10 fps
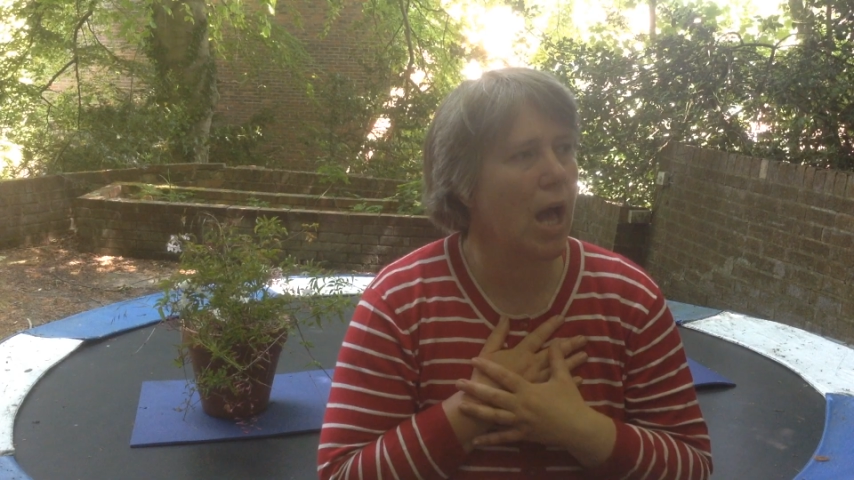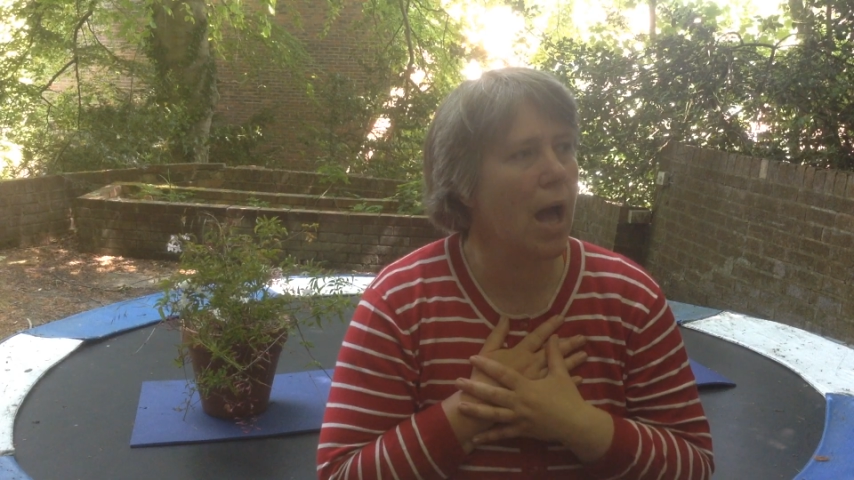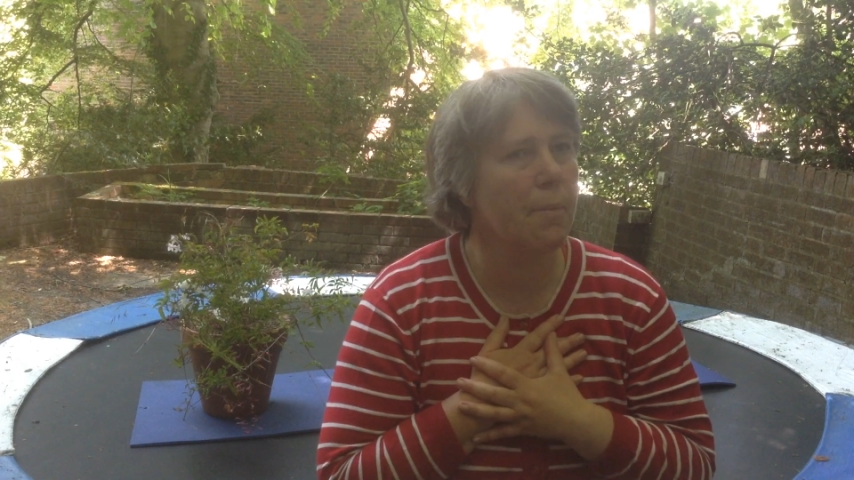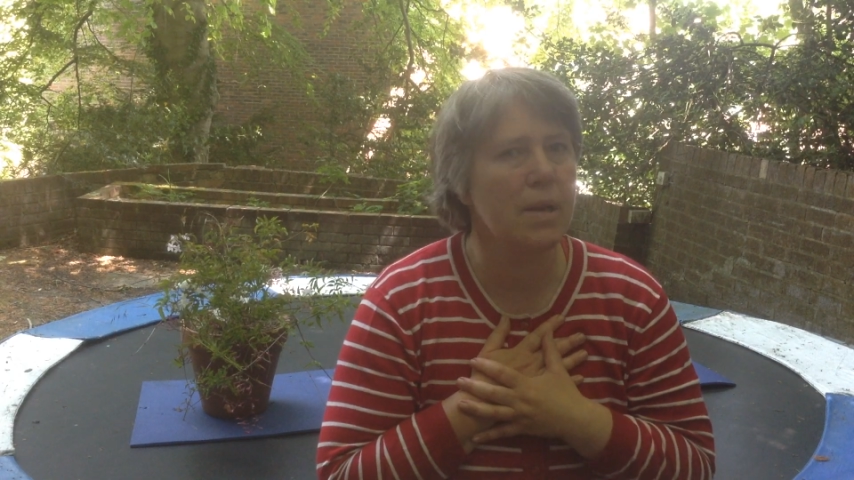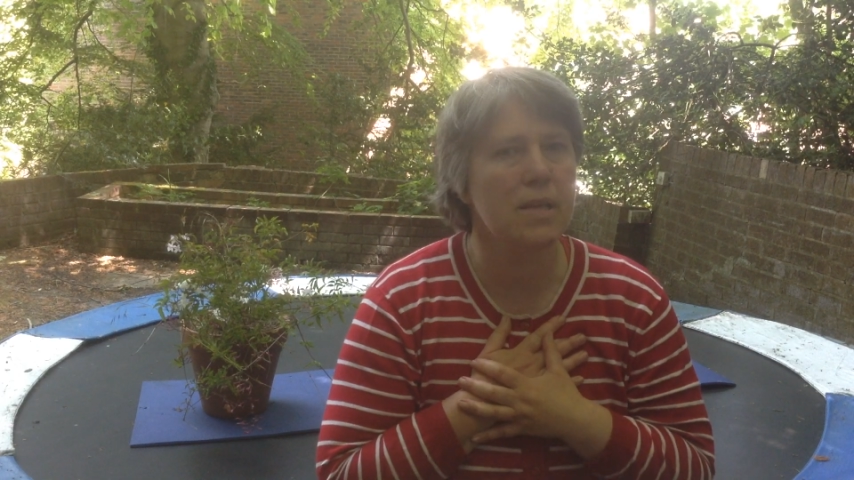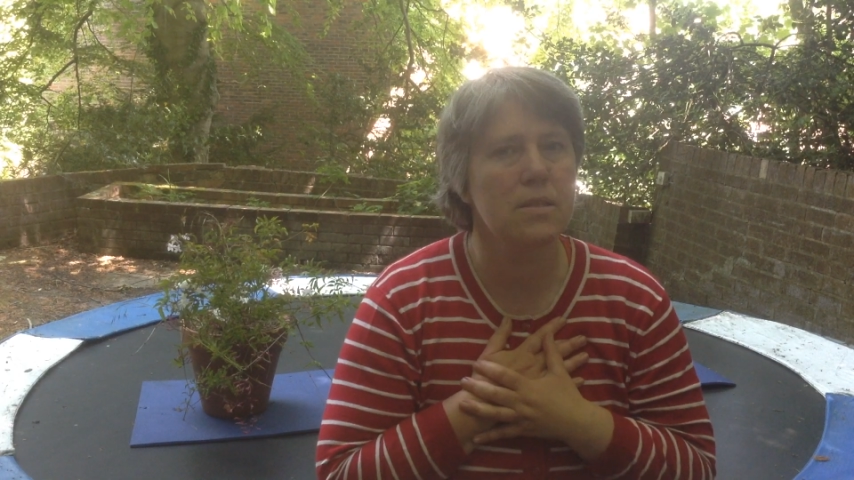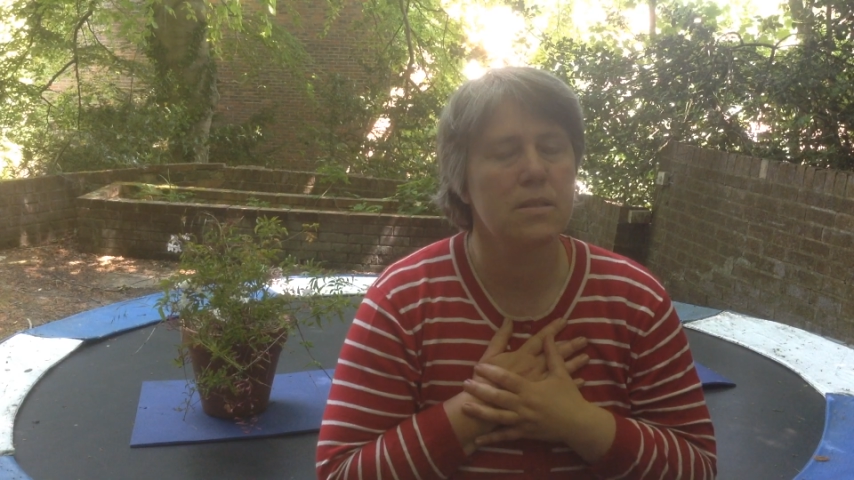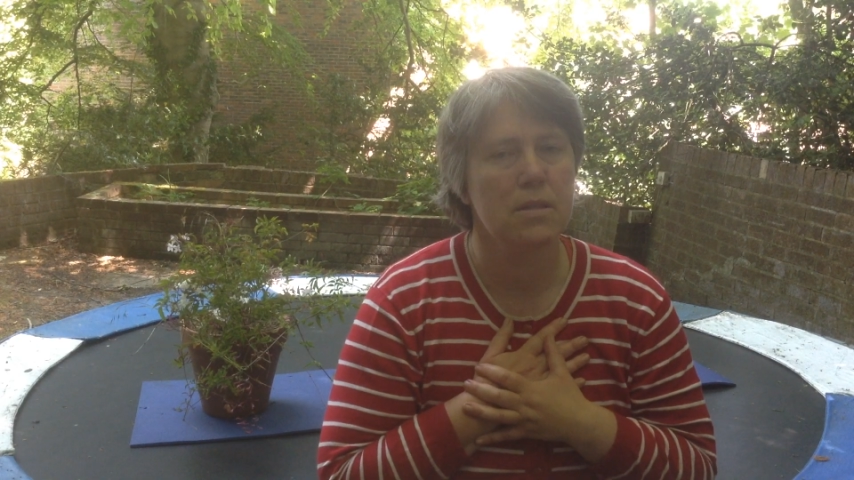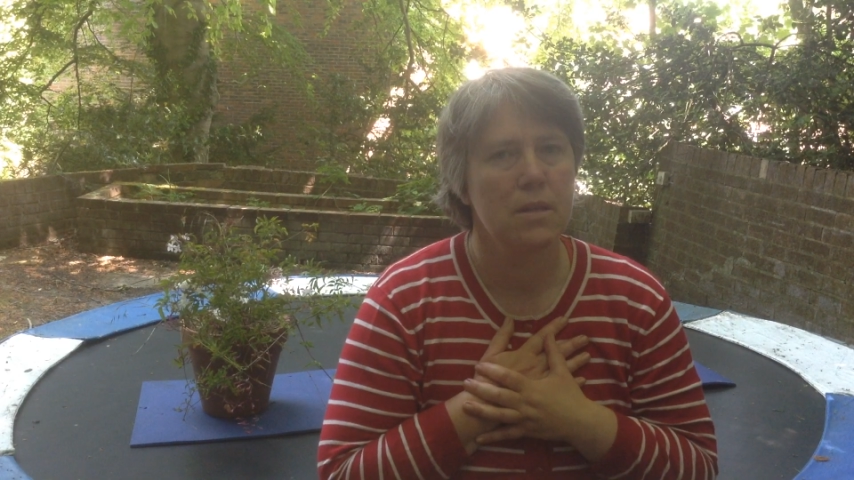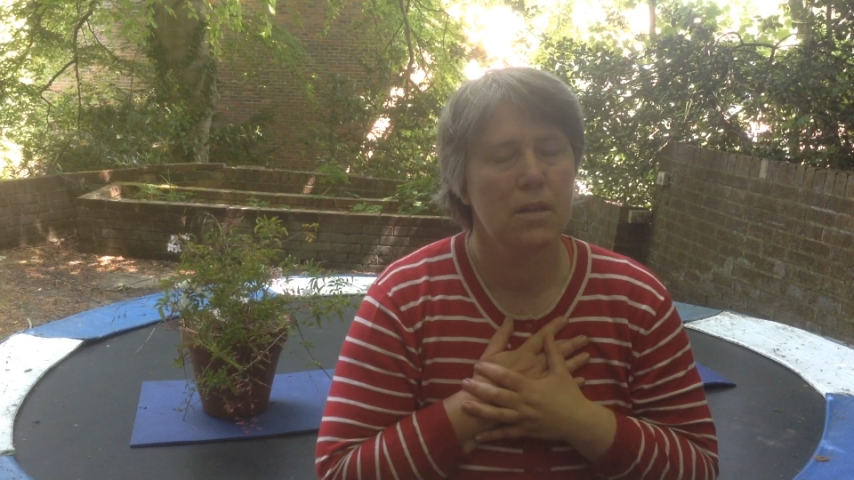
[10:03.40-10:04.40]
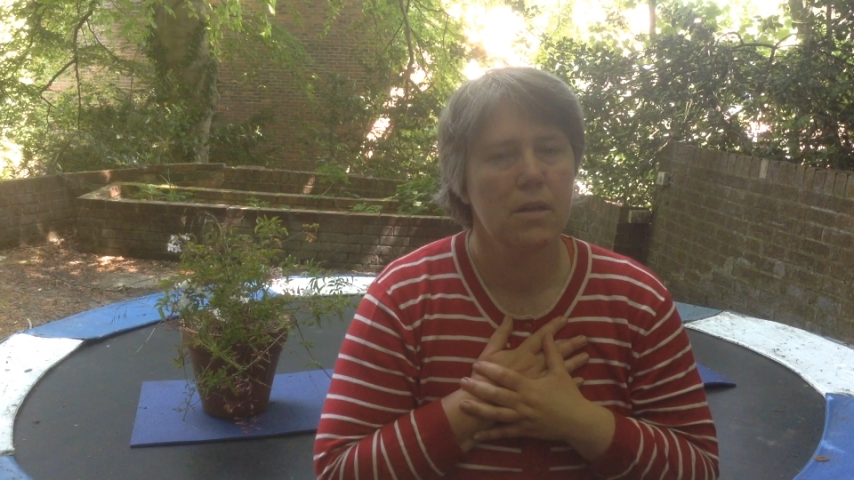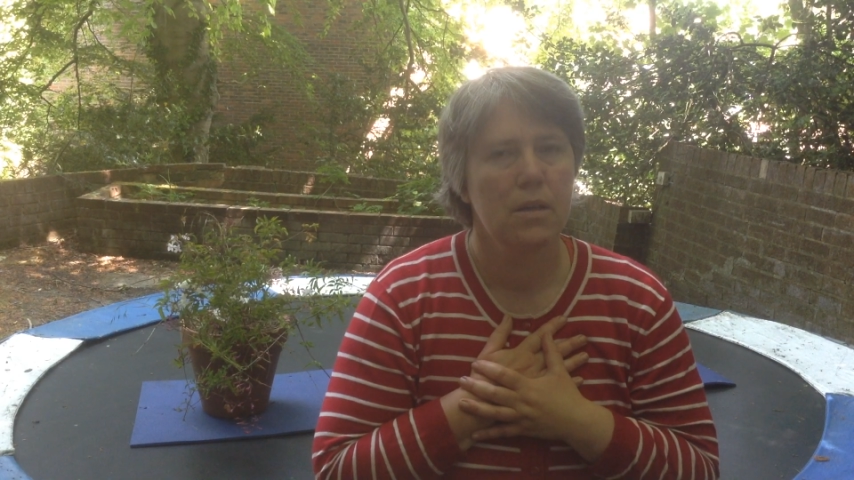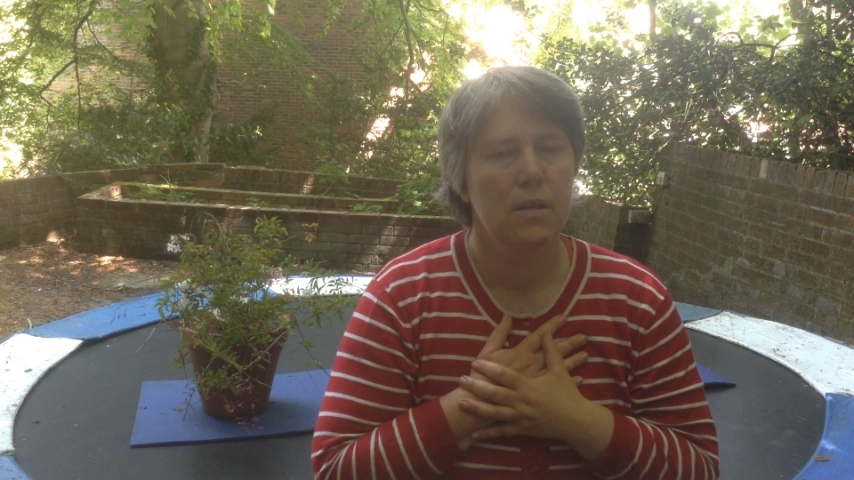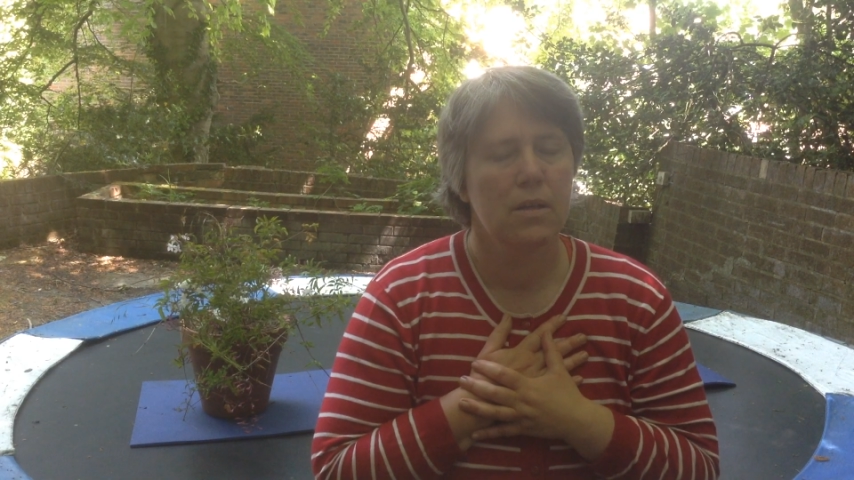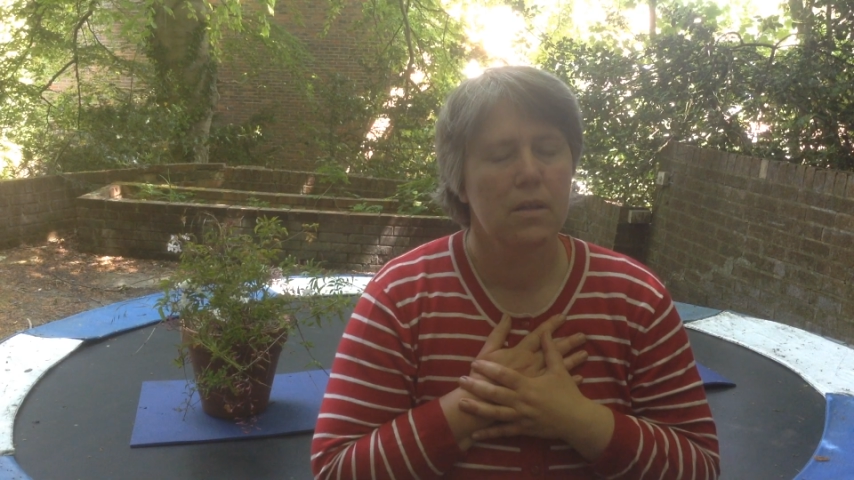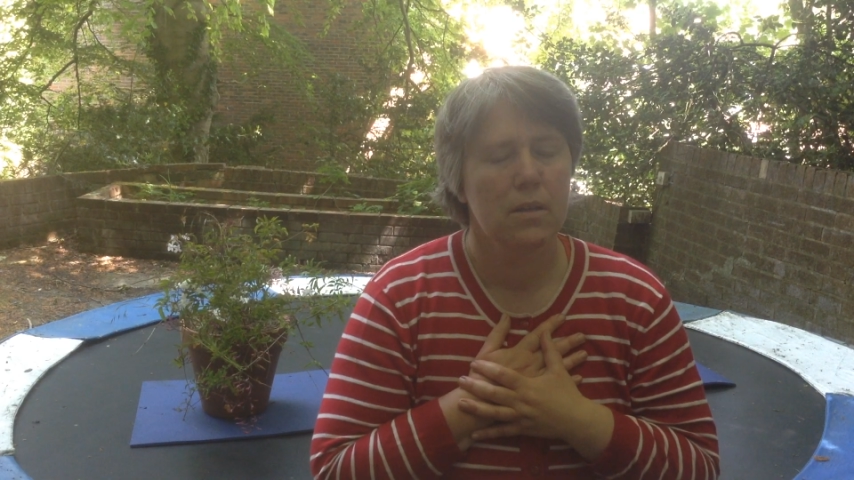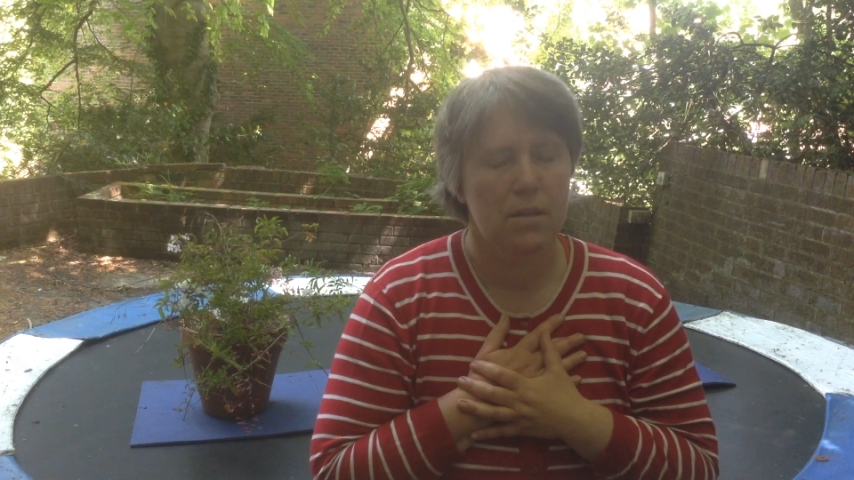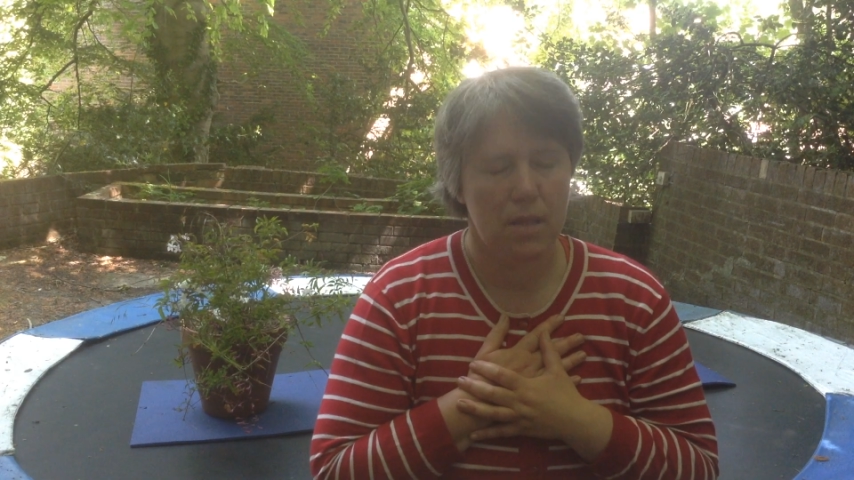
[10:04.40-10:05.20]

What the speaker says: calmness to